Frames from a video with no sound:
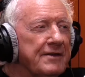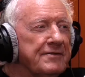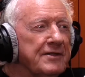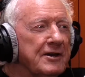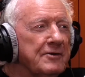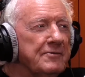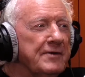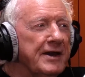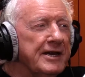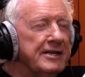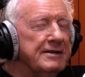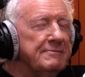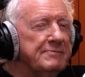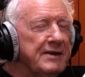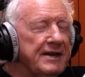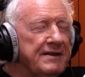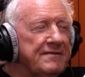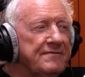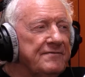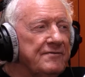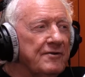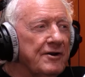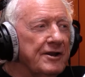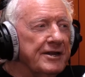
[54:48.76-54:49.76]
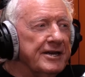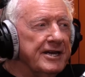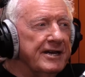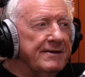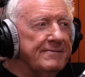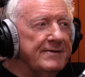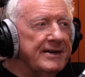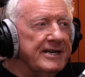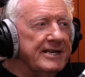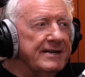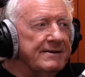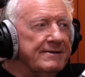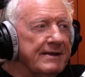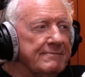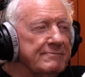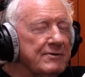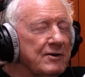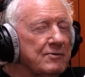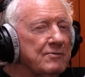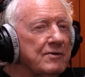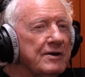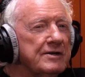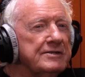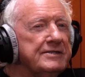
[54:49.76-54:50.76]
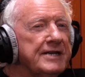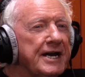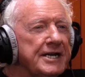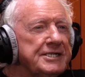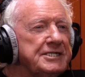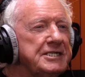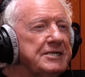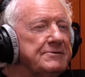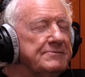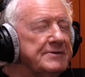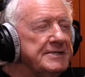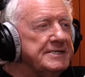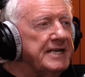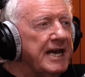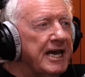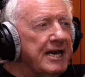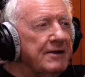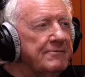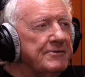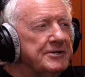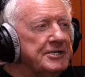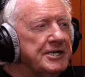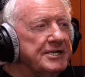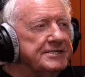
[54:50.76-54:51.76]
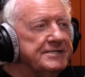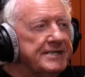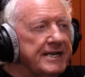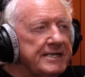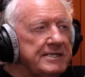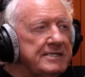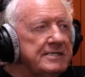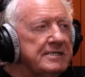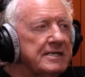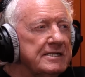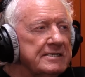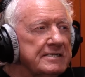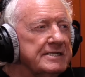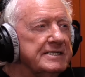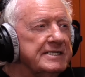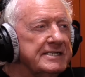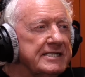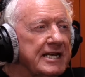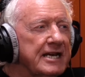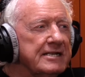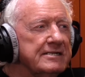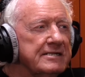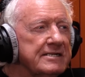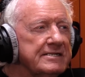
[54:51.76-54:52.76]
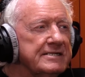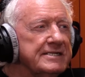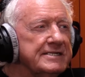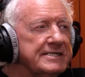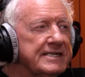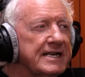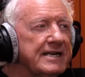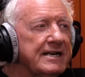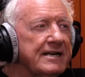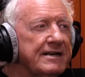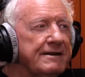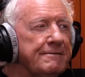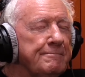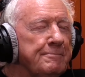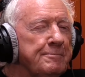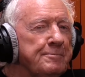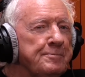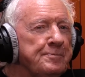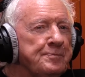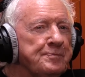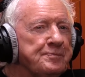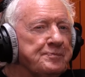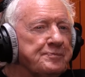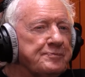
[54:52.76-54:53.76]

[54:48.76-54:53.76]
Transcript: think we had a brief falling out about that. But what Nashi was saying, which I didn't understand at the time,